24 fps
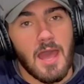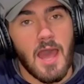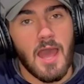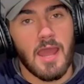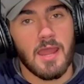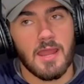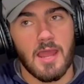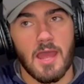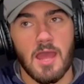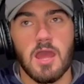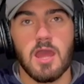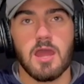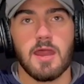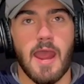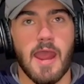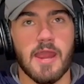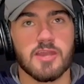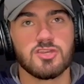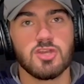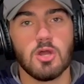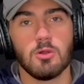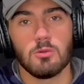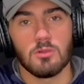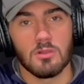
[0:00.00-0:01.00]
I
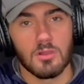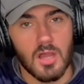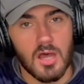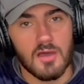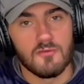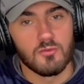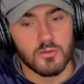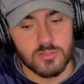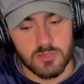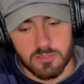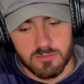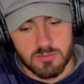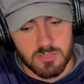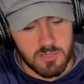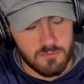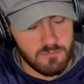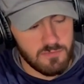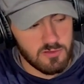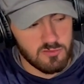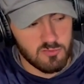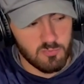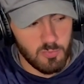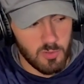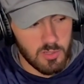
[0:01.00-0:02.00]
don't love what the
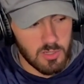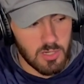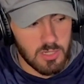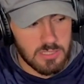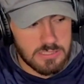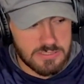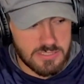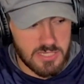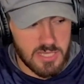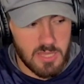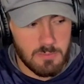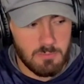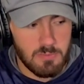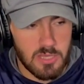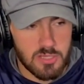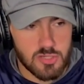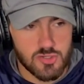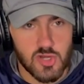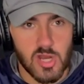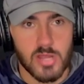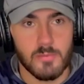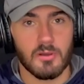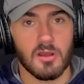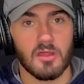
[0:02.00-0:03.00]
defense put on tape
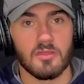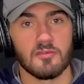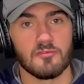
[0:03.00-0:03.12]
yesterday, but on